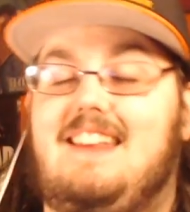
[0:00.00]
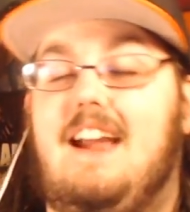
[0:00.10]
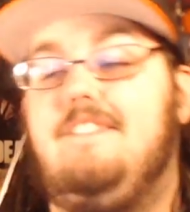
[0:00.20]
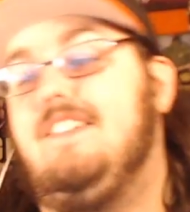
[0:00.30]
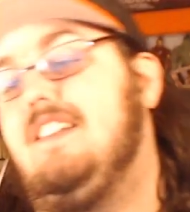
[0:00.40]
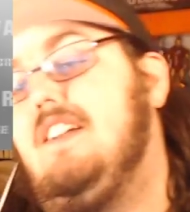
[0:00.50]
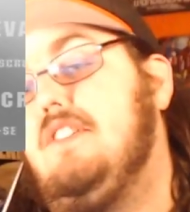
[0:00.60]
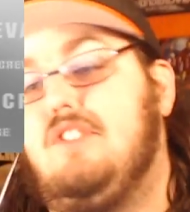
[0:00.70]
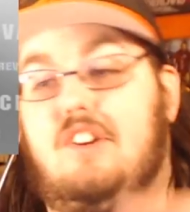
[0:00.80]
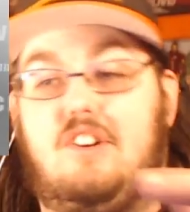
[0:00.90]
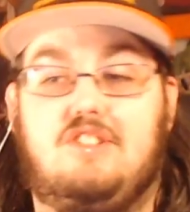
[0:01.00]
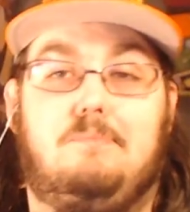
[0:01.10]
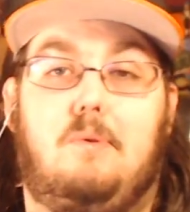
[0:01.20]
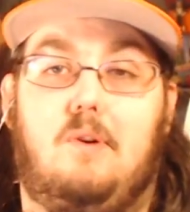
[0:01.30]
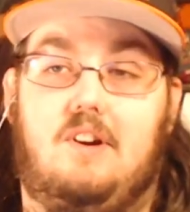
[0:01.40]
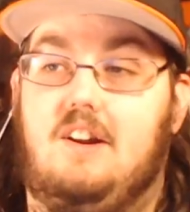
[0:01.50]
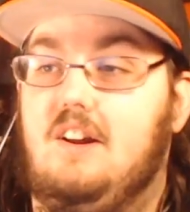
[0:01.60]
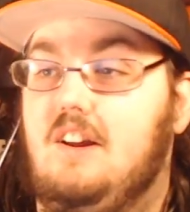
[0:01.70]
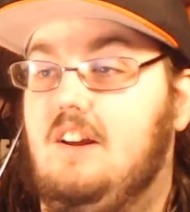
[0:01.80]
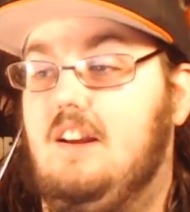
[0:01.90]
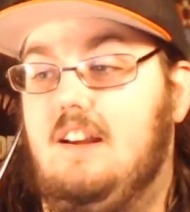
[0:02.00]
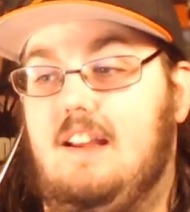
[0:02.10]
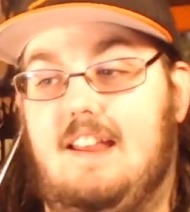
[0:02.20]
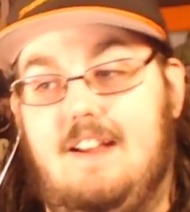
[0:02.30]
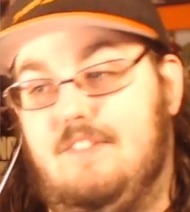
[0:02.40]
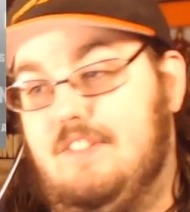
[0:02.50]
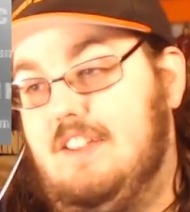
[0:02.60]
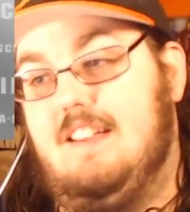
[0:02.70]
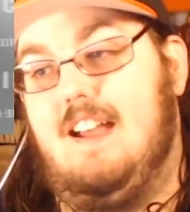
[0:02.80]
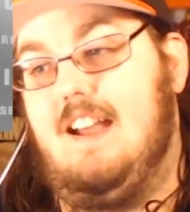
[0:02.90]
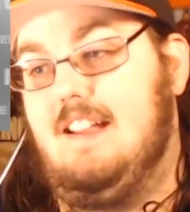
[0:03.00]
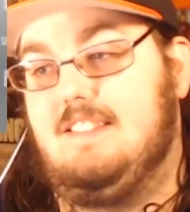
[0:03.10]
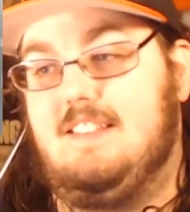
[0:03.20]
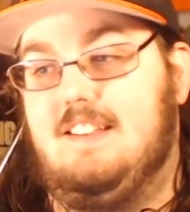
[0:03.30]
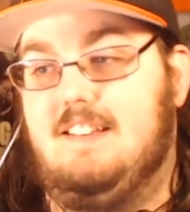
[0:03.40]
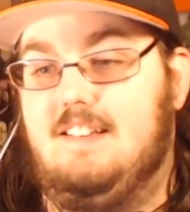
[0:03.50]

definitely go show your support and everything, guys.